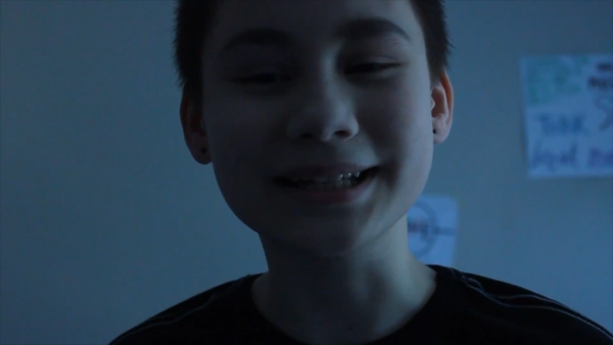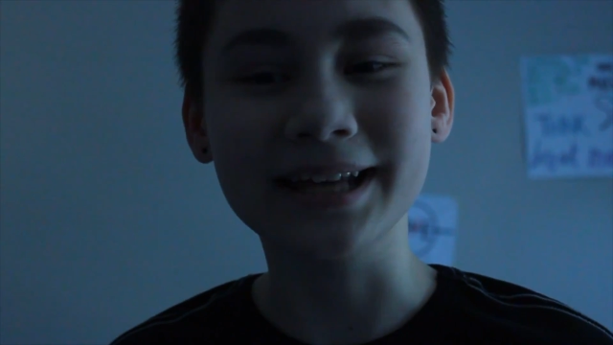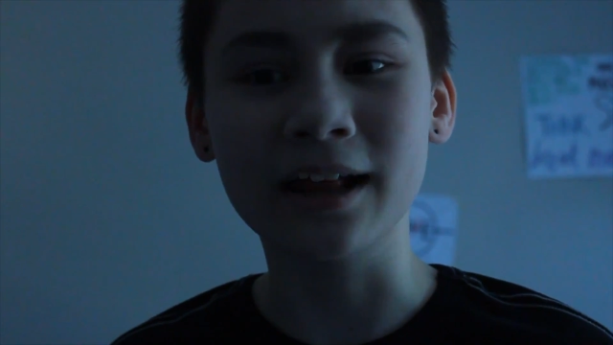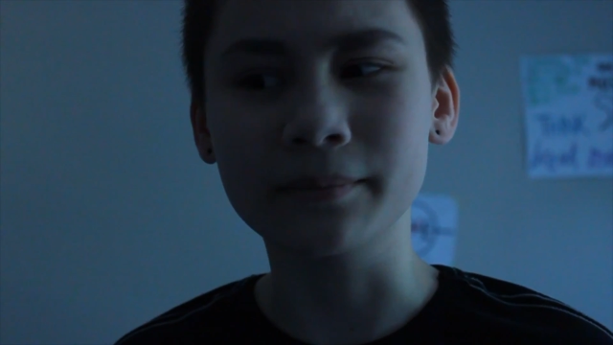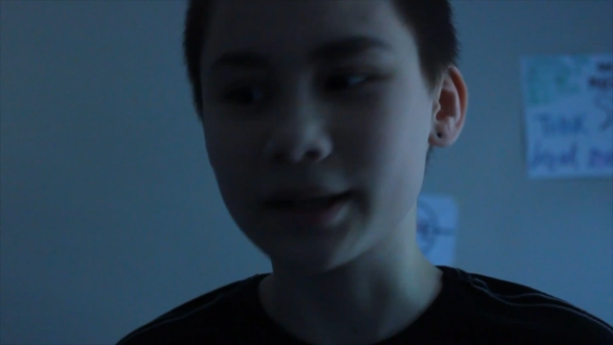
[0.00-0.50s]

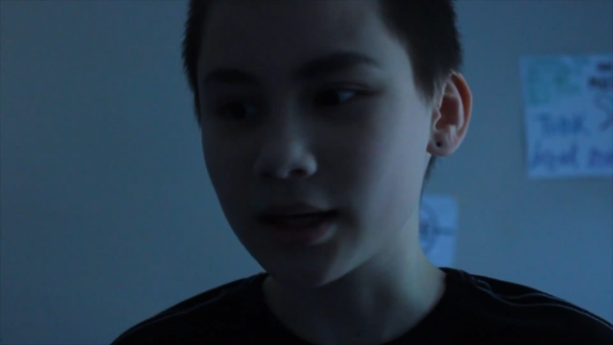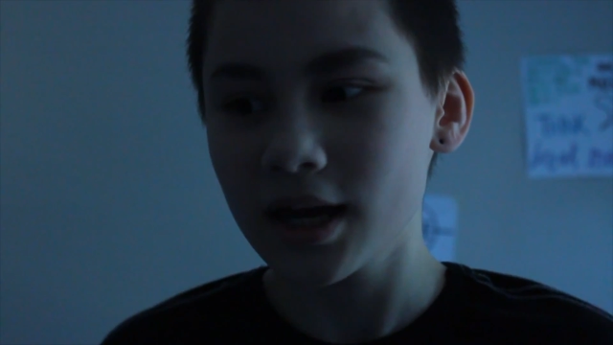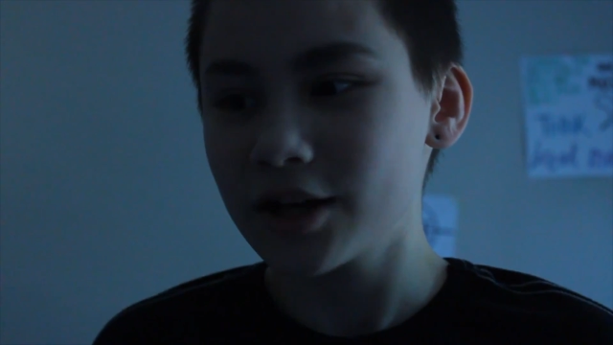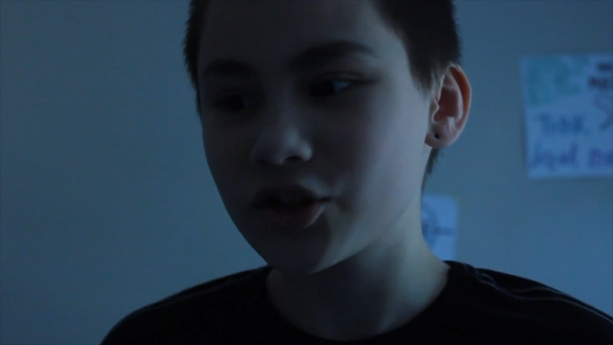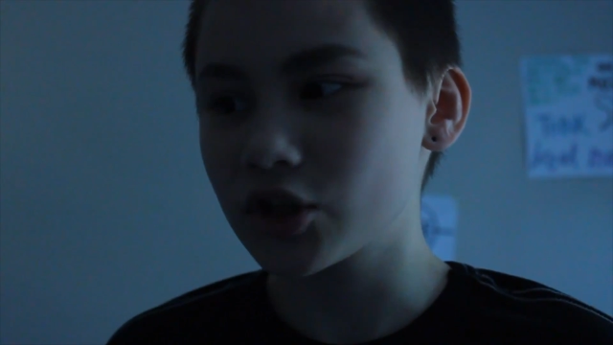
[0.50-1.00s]
tell me,
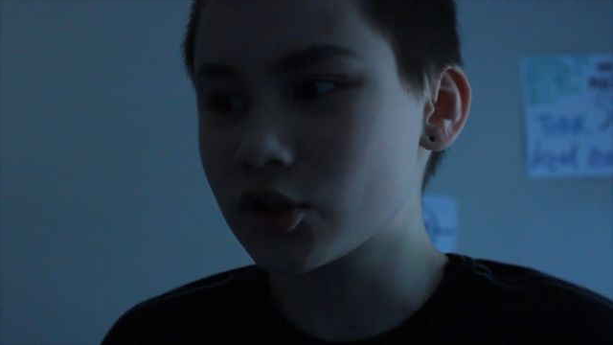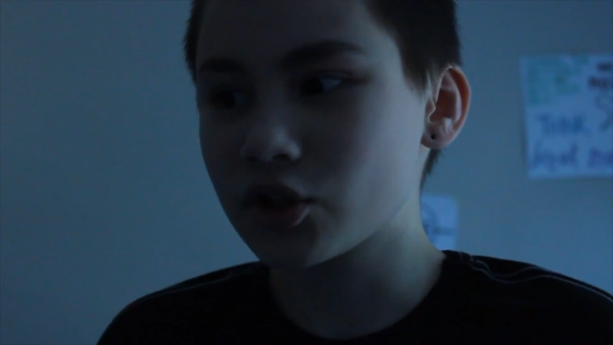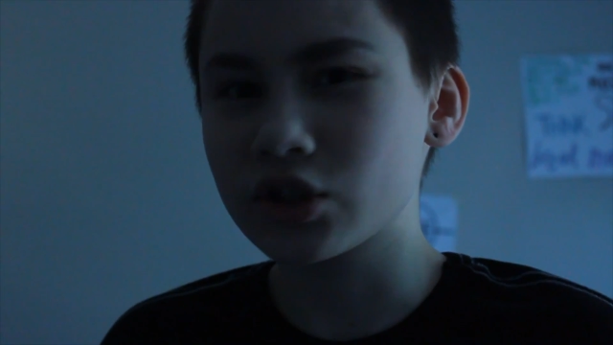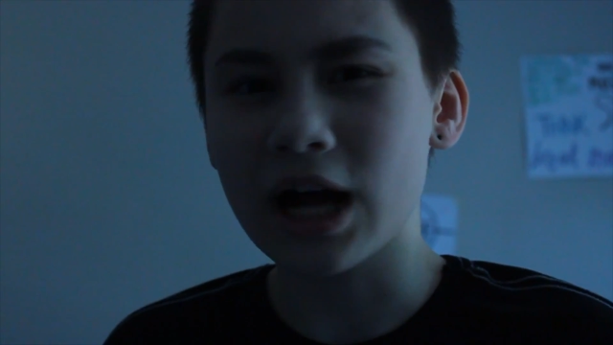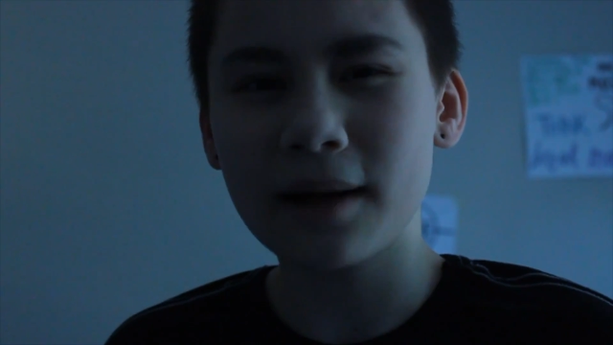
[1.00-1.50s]
"Just
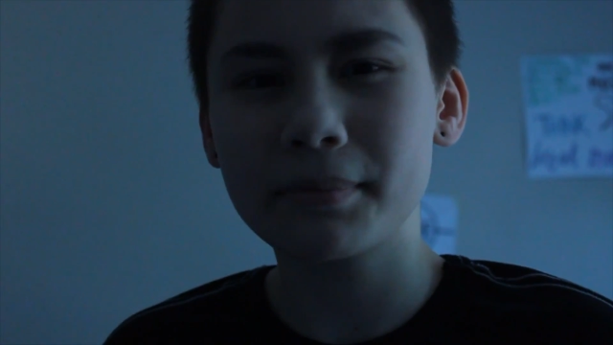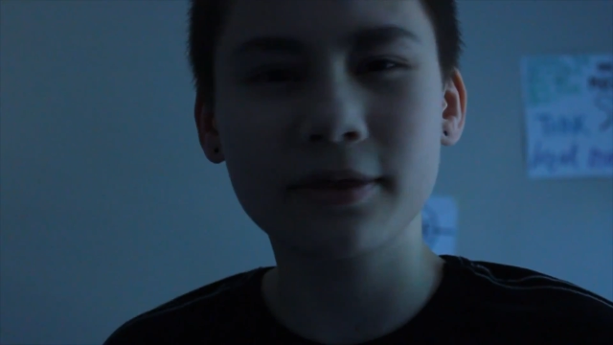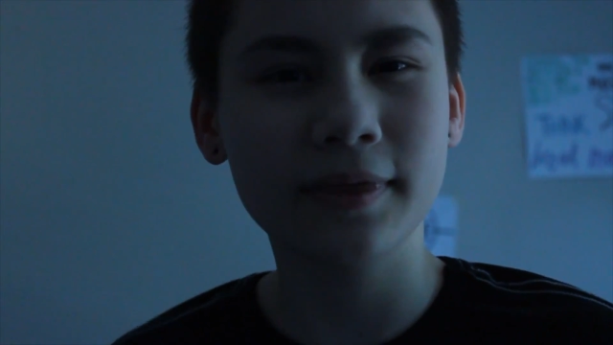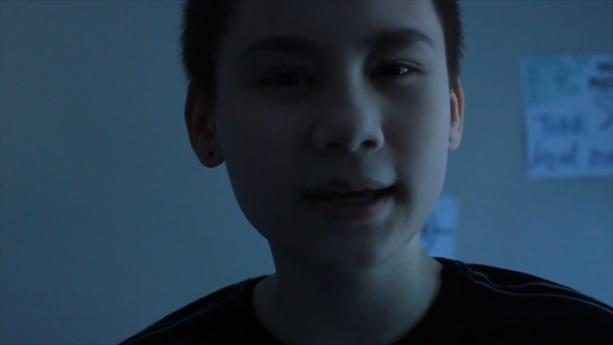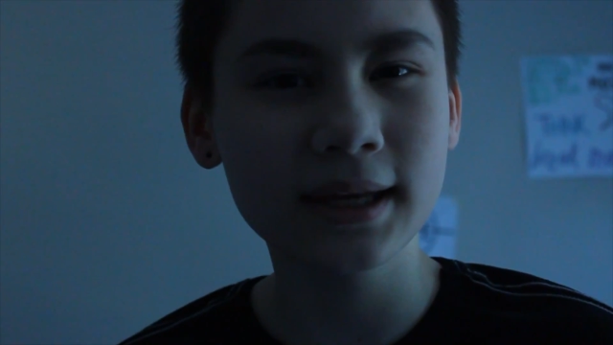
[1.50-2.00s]
stop
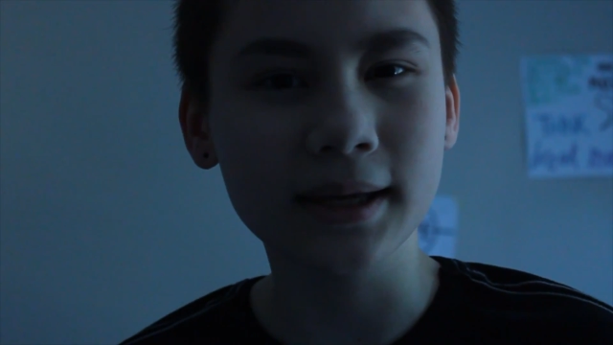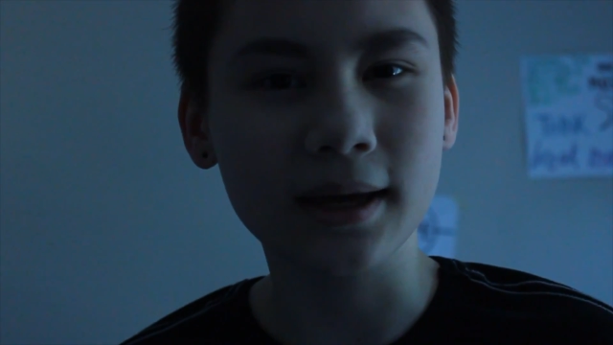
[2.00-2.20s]
thinking